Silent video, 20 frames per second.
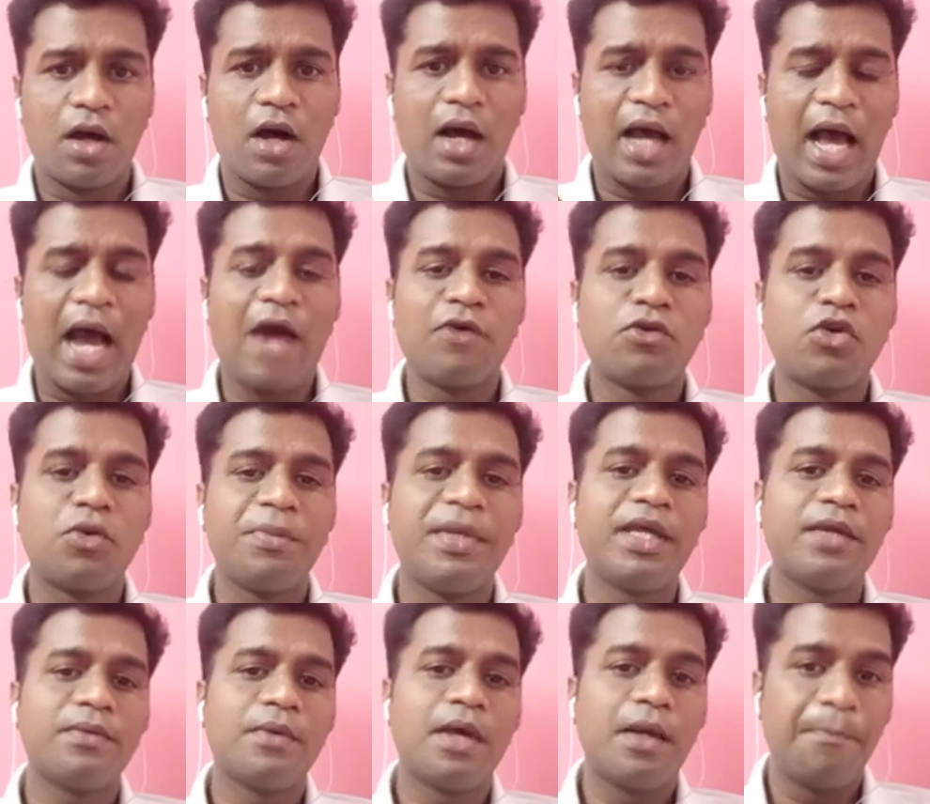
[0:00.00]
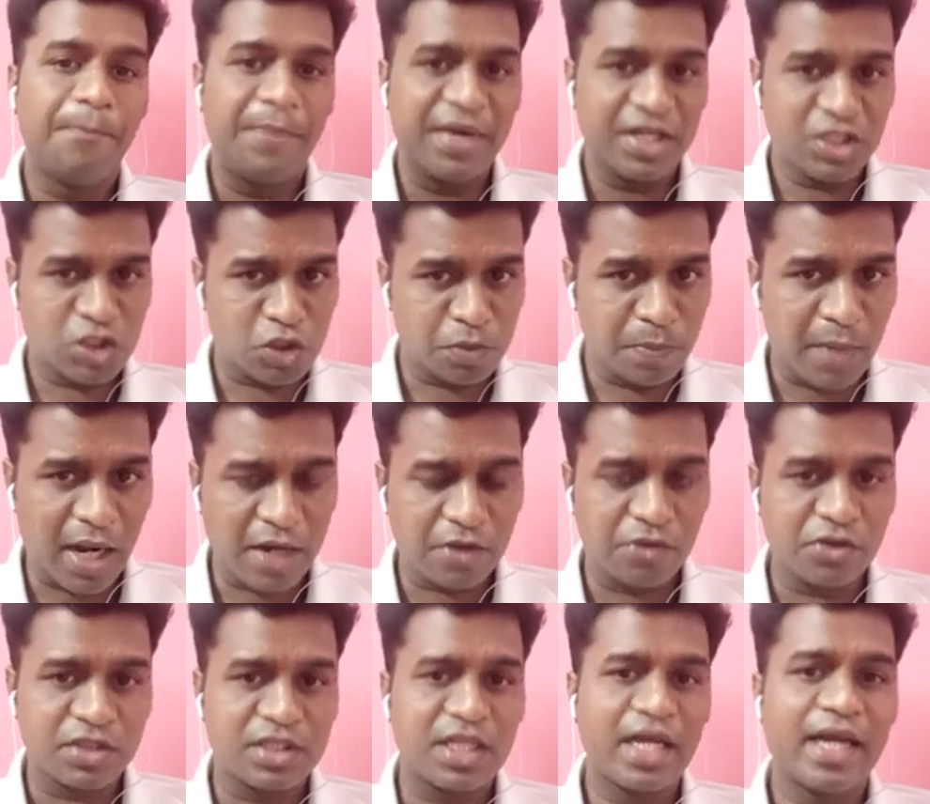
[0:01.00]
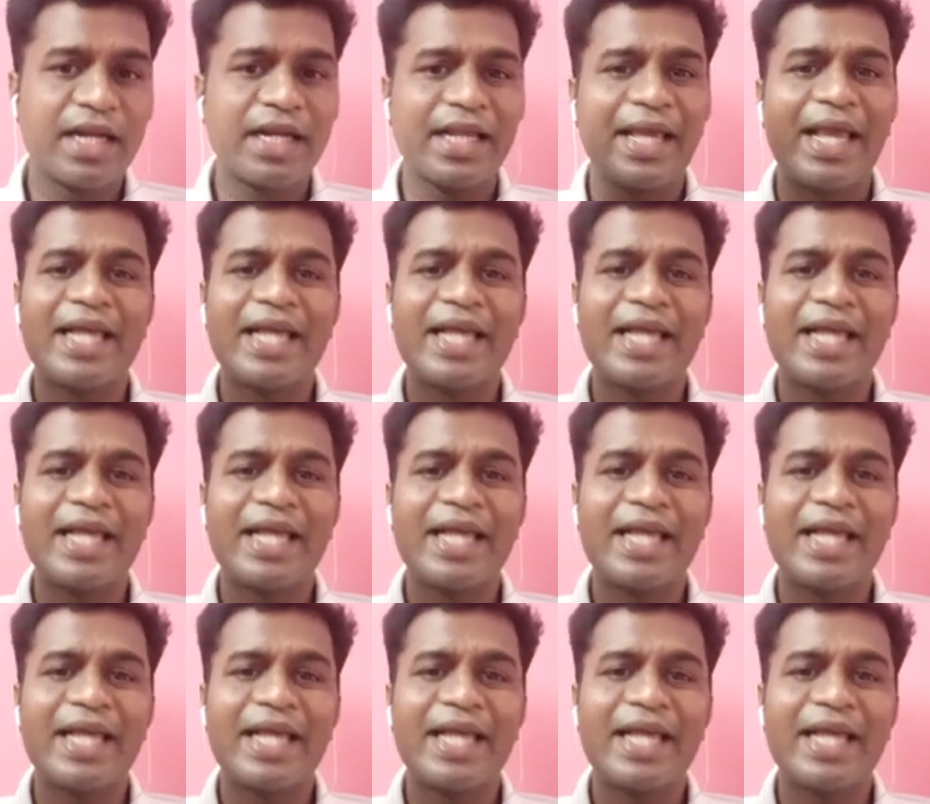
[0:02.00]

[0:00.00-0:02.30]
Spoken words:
have to be benchmarked with an